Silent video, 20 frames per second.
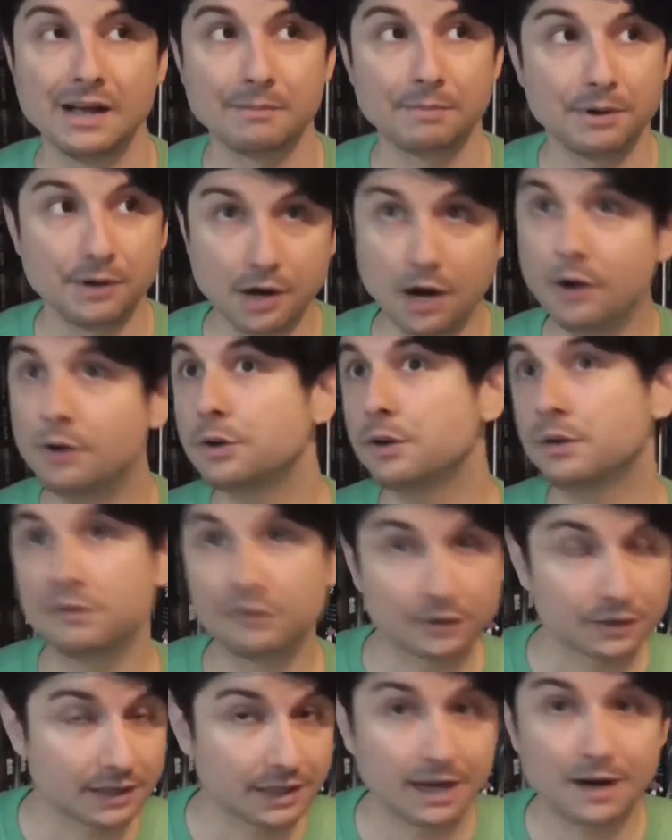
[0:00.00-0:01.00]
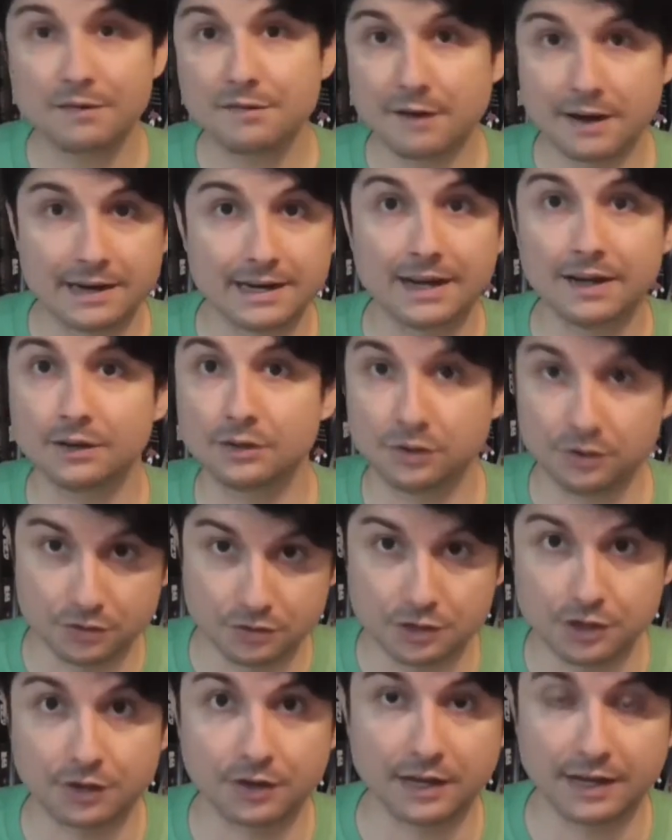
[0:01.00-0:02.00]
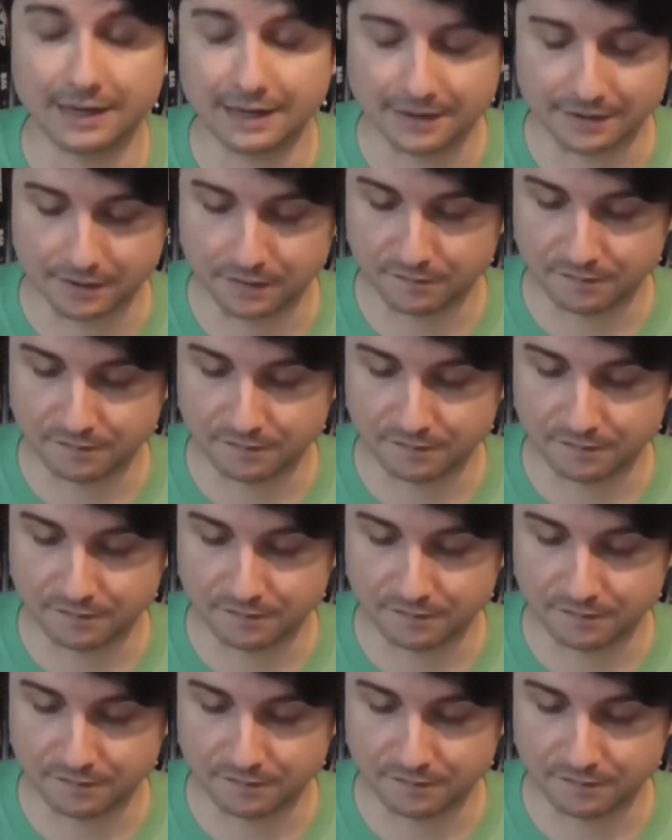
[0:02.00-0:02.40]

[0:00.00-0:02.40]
But no, you've really got to find out who took it and